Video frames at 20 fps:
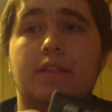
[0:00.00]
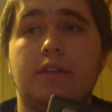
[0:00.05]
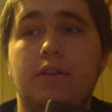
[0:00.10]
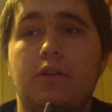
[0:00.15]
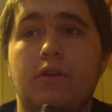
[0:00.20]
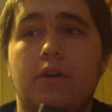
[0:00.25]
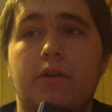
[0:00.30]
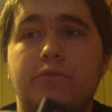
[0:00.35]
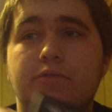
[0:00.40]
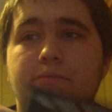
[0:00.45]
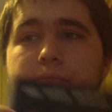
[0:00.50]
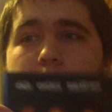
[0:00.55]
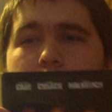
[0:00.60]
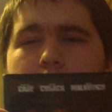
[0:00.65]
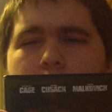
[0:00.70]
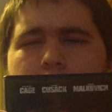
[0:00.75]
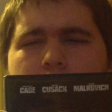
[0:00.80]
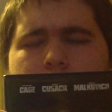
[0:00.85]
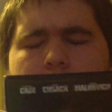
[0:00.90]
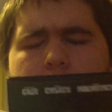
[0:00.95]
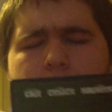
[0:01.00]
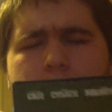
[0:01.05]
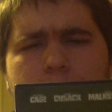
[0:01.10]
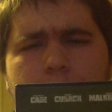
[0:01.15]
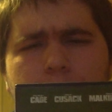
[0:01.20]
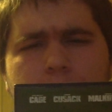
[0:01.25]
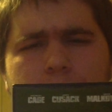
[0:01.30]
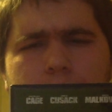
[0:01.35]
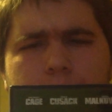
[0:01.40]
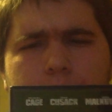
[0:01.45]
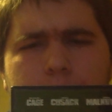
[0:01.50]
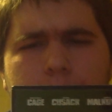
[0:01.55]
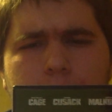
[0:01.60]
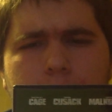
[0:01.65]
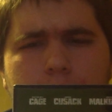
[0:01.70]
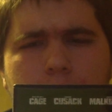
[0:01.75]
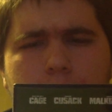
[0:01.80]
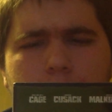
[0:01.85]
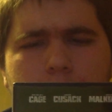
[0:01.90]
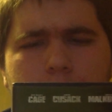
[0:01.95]
year I was born
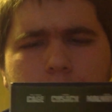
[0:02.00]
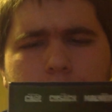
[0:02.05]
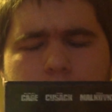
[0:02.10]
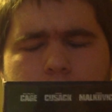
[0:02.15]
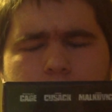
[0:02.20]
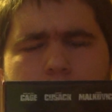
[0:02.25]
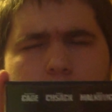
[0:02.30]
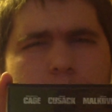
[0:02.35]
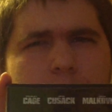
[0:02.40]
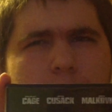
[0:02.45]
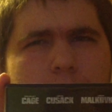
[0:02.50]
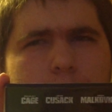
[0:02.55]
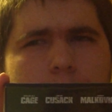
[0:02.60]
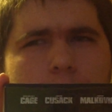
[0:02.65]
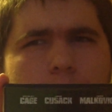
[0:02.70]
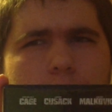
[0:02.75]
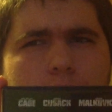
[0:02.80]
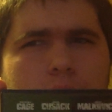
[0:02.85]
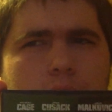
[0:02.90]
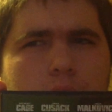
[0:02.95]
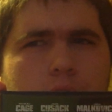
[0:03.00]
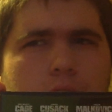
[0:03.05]
when this movie came out.